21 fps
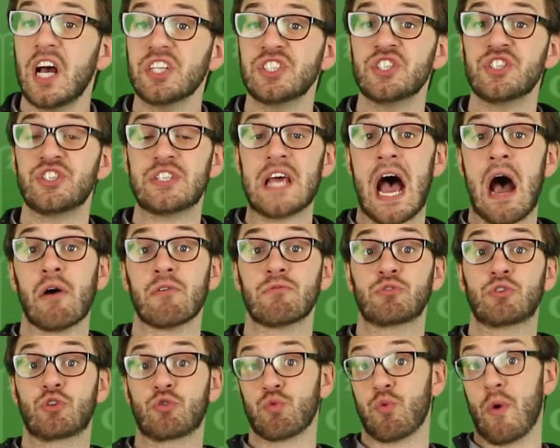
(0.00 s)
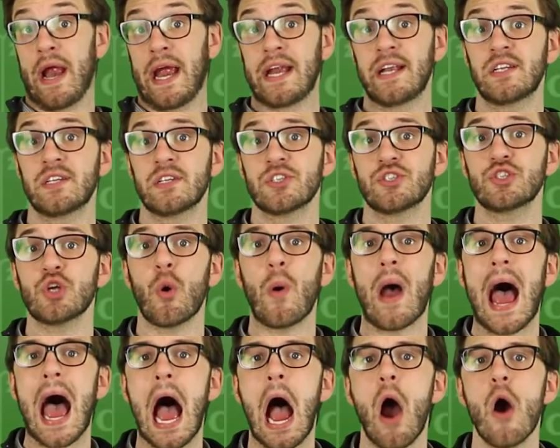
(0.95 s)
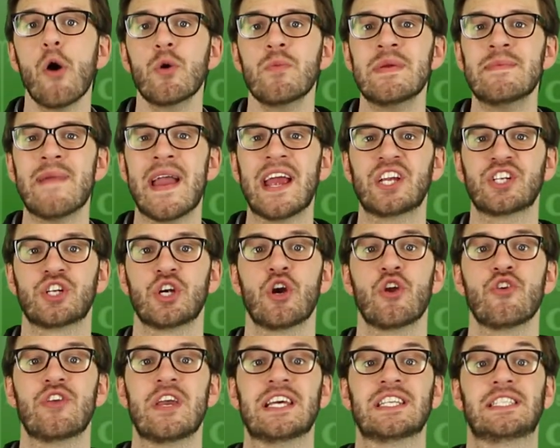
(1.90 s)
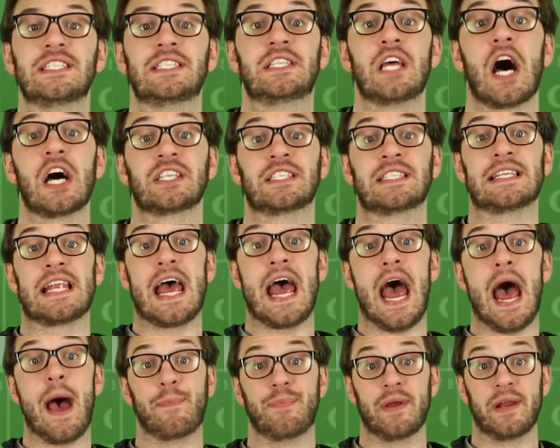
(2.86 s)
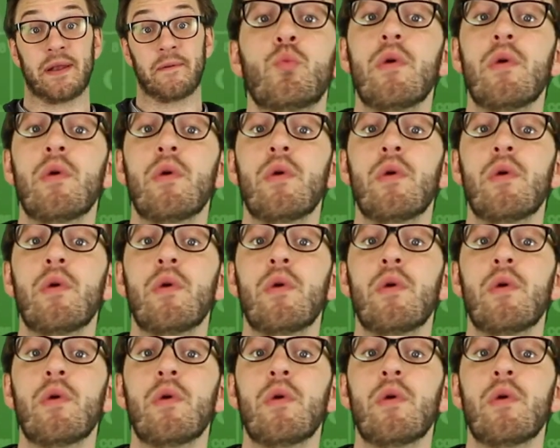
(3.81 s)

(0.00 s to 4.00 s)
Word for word: Doesn't sound great, so how can we make sure this doesn't happen?